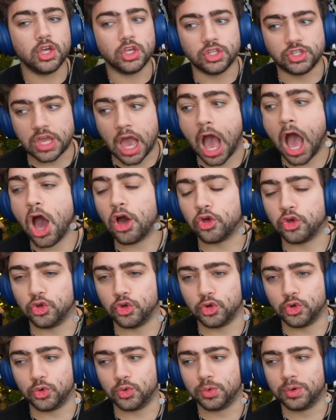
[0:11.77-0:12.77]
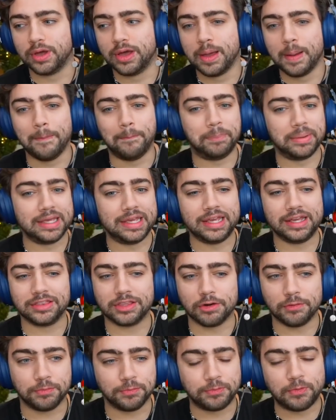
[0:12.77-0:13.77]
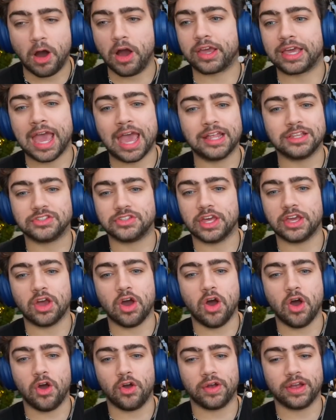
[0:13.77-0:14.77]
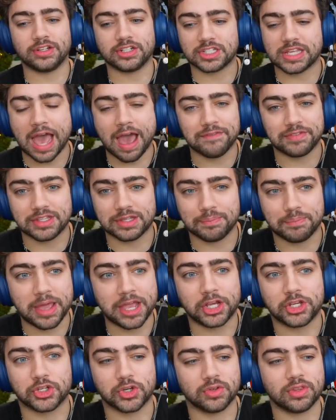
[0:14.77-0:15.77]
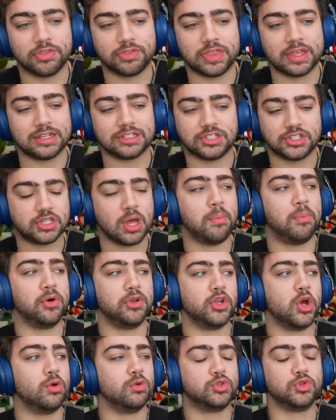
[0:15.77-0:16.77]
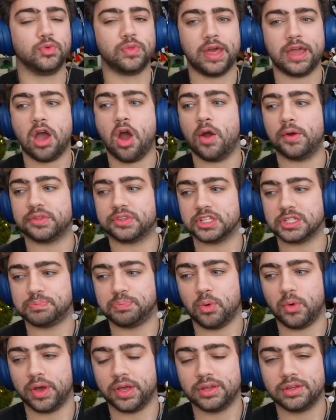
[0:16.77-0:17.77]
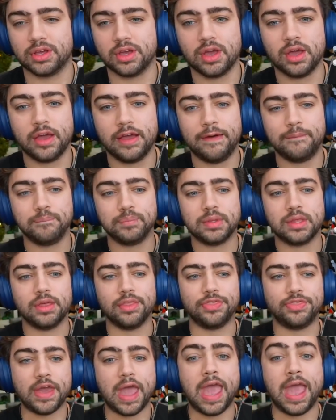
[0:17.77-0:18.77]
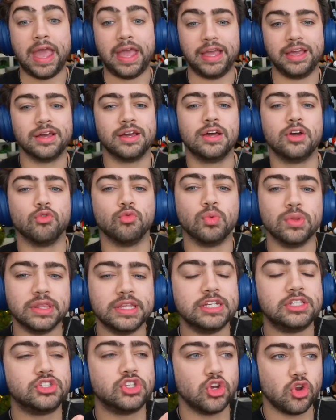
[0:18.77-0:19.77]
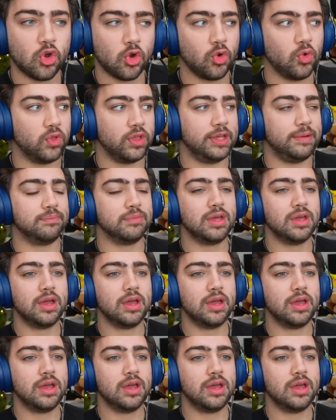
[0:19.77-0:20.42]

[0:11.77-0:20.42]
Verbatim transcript: Yahoo, being the fuckheads they are, and just having to make sure that, that someone knows who they are at this point, they released it early